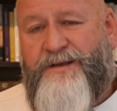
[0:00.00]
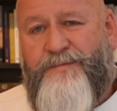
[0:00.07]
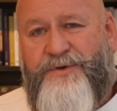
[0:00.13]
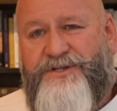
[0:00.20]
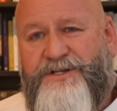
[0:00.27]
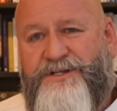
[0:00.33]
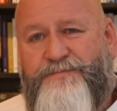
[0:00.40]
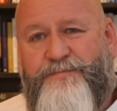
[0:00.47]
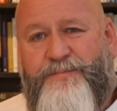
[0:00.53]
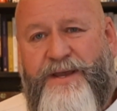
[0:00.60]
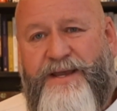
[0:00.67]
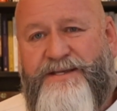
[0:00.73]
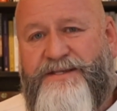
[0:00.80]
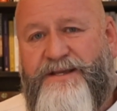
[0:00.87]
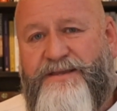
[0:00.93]
but just
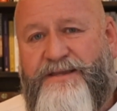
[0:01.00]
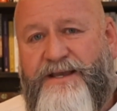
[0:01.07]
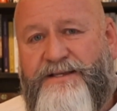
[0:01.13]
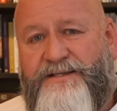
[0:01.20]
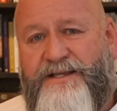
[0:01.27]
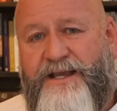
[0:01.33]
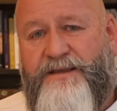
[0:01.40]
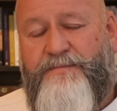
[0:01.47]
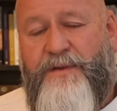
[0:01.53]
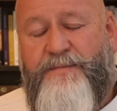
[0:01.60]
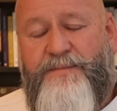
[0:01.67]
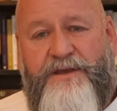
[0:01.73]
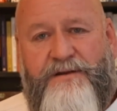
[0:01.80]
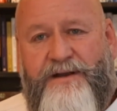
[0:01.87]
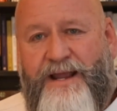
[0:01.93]
basic things like maybe
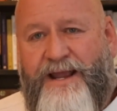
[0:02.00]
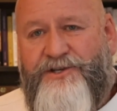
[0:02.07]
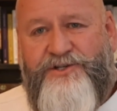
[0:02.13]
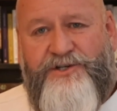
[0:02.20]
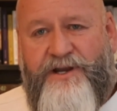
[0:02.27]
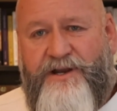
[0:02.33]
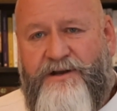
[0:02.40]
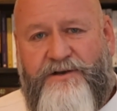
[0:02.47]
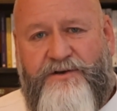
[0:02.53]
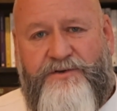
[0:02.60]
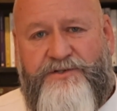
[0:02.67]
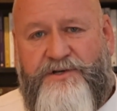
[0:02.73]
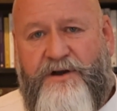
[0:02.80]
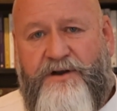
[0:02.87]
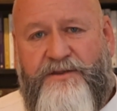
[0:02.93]
you're an engineer who
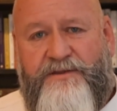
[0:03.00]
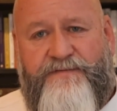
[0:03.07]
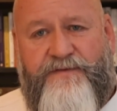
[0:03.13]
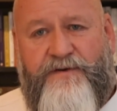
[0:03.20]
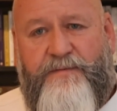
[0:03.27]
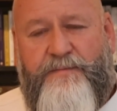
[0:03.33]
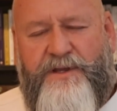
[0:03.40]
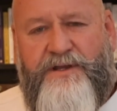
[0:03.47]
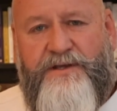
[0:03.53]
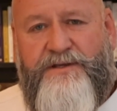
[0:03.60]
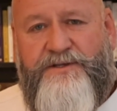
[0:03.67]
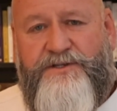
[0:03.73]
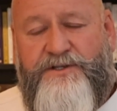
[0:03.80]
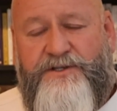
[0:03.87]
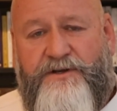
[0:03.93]
started the firm
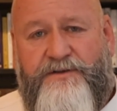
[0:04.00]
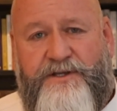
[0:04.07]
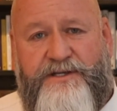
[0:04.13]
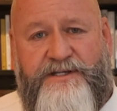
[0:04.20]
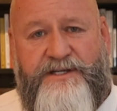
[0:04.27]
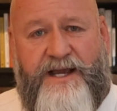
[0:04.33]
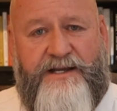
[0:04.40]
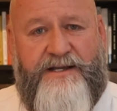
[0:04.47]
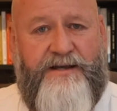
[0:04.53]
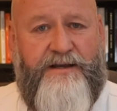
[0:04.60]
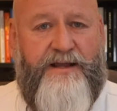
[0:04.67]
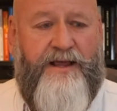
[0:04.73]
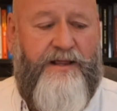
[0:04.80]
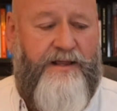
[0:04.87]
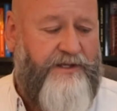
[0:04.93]
because you're the
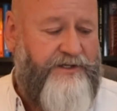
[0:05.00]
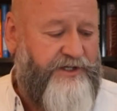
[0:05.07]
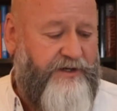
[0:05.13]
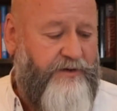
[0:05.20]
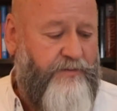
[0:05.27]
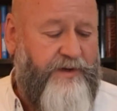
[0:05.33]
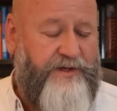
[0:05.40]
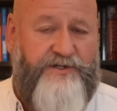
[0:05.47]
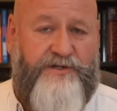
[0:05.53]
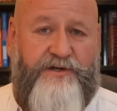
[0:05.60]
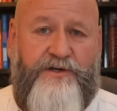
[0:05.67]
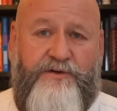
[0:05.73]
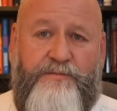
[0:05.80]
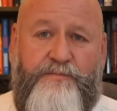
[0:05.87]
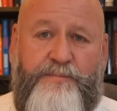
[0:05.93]
technology
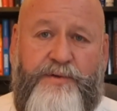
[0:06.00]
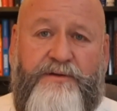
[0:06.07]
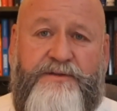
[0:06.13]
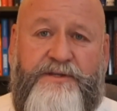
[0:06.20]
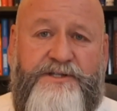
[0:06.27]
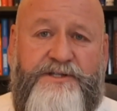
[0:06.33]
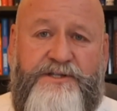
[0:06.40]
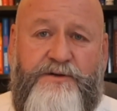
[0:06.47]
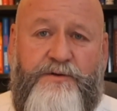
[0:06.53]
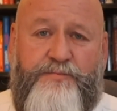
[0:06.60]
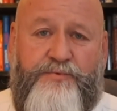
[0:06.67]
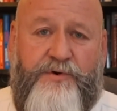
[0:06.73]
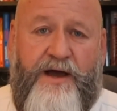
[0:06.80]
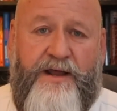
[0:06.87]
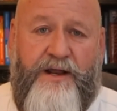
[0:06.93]
wizard who built this new
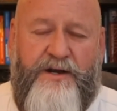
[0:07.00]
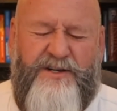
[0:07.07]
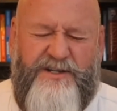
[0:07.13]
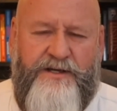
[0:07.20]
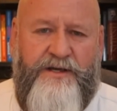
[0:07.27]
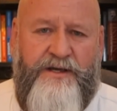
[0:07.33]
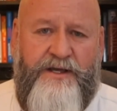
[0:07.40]
product.